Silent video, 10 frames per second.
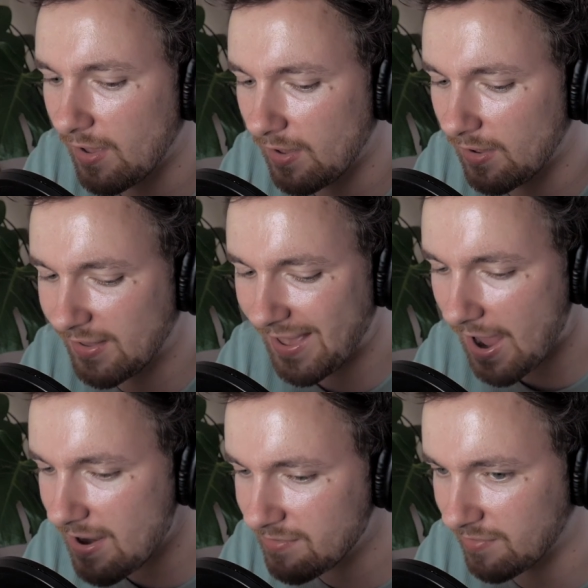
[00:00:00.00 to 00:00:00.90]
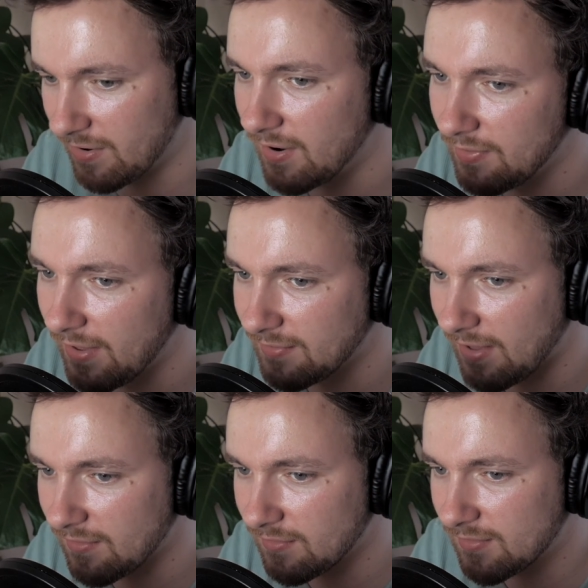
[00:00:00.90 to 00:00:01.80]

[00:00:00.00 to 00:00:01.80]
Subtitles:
occasionally there's that